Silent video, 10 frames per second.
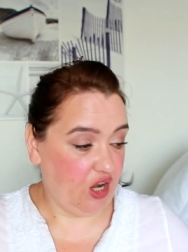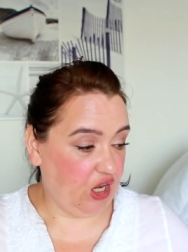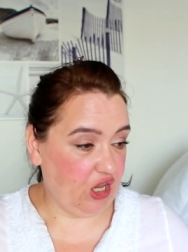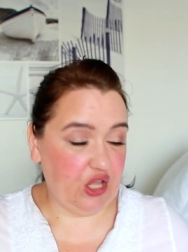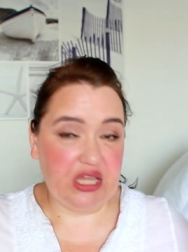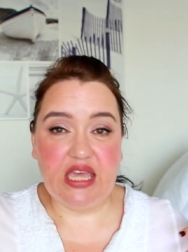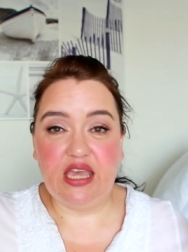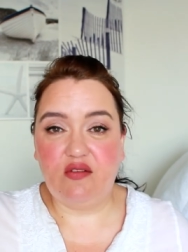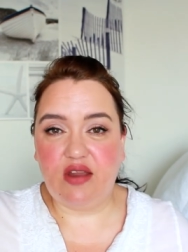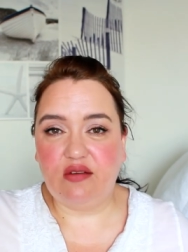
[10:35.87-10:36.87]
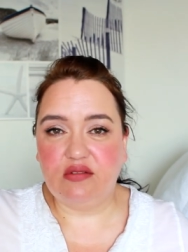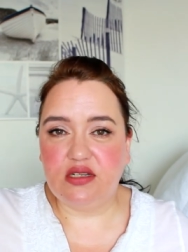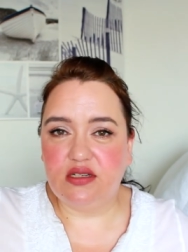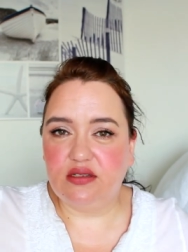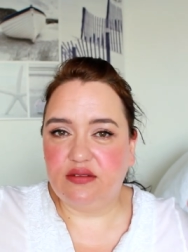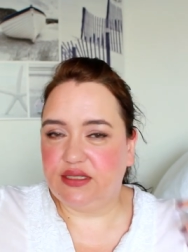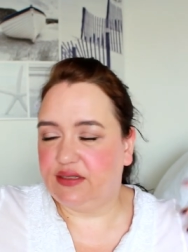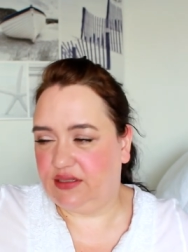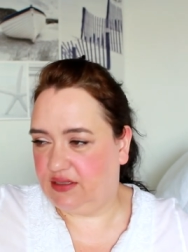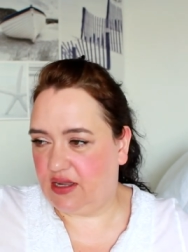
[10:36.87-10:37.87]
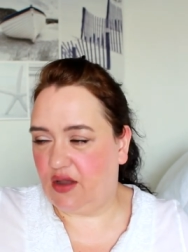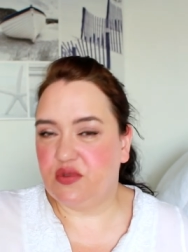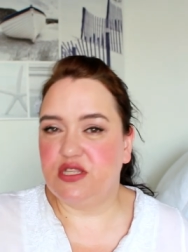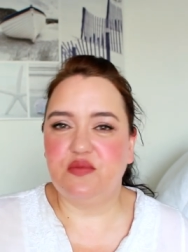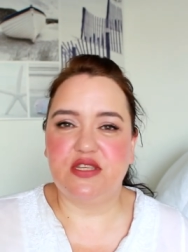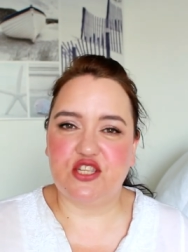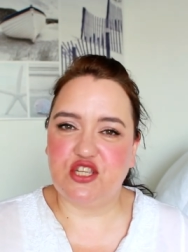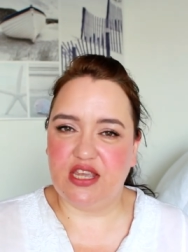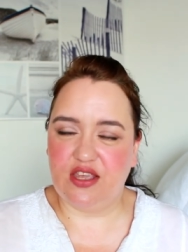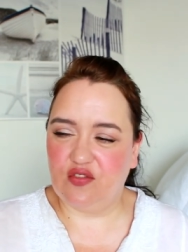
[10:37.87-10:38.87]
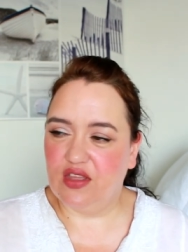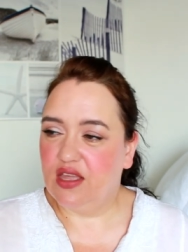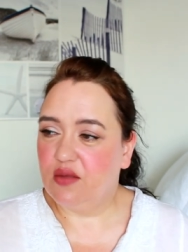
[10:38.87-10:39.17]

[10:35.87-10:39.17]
lurking around and up to mischief.